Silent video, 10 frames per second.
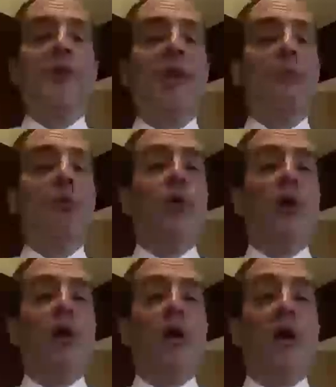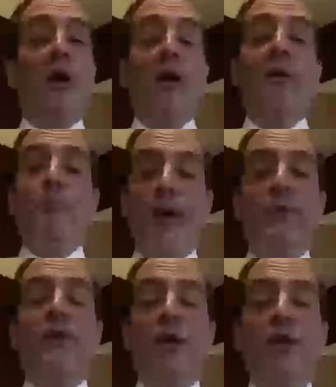more our basic
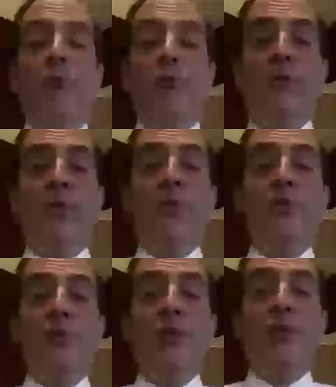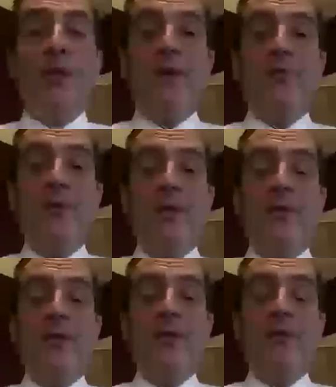human revulsion at these
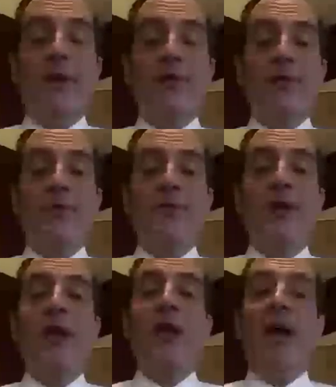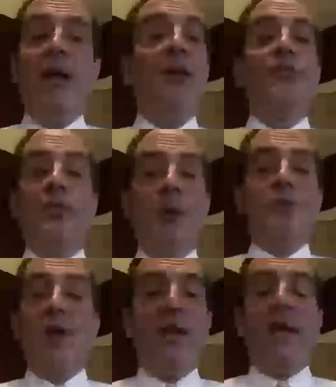creatures and not so much
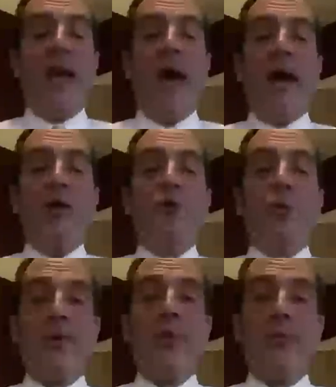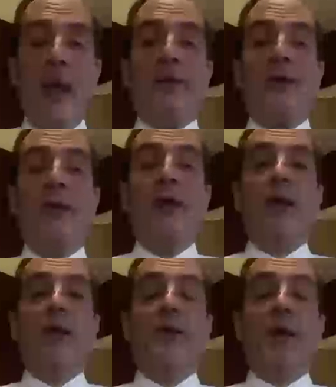any actual threat that
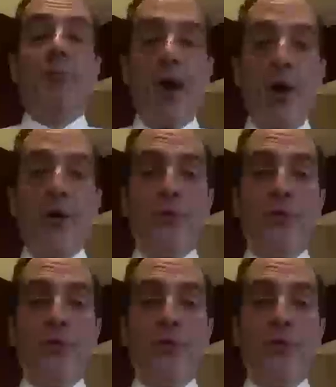they pose.